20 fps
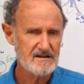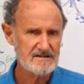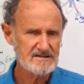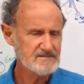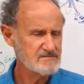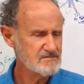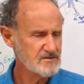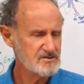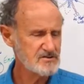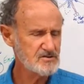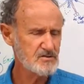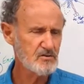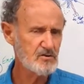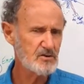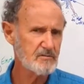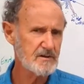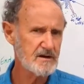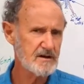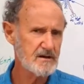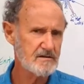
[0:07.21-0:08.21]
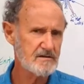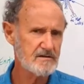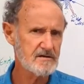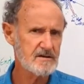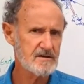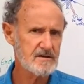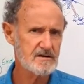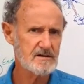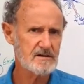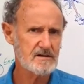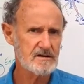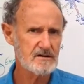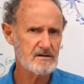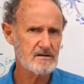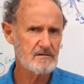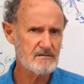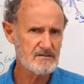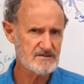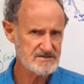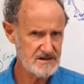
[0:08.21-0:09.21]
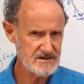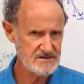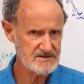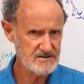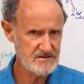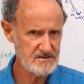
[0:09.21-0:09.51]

just want to talk about a conversation